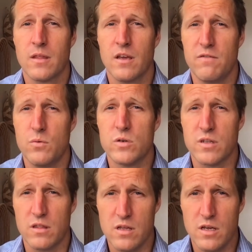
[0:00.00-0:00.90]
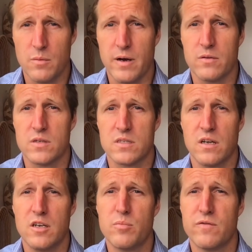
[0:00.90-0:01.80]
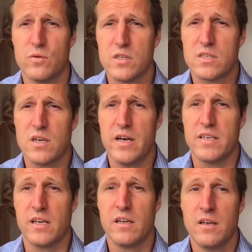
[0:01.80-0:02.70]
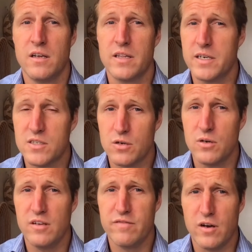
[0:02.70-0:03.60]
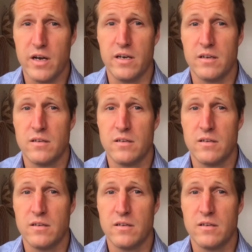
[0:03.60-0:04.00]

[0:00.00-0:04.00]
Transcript: If you want to think about the study before deciding, that is totally fine.